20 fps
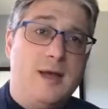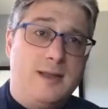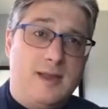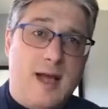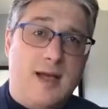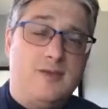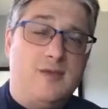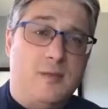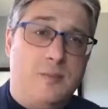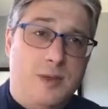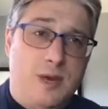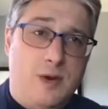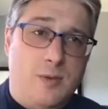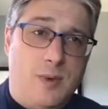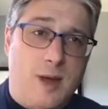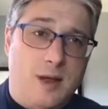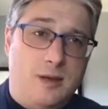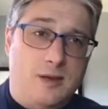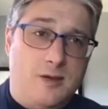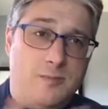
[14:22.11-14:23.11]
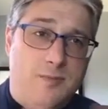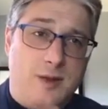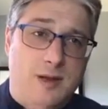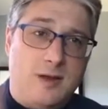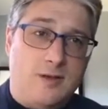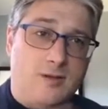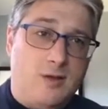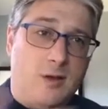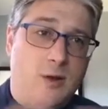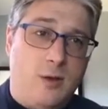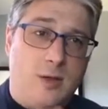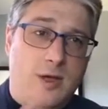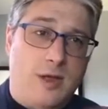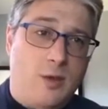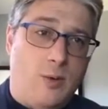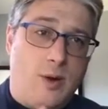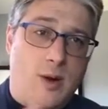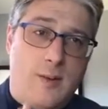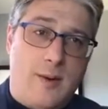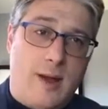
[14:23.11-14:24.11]
That's immediate relative, but it doesn't go the
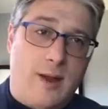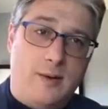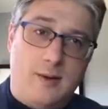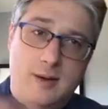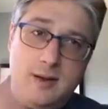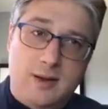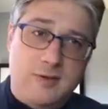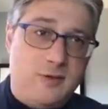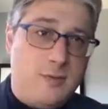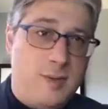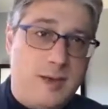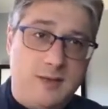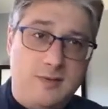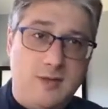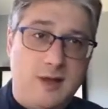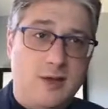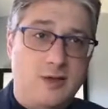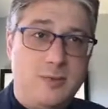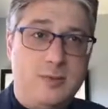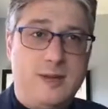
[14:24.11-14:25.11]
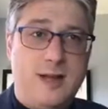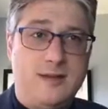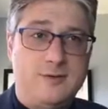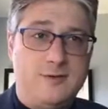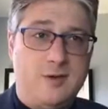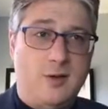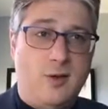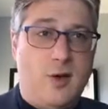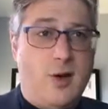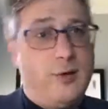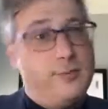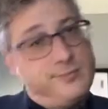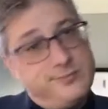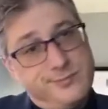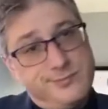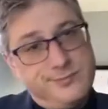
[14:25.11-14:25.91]
other way around. It doesn't make sense, but that's the law.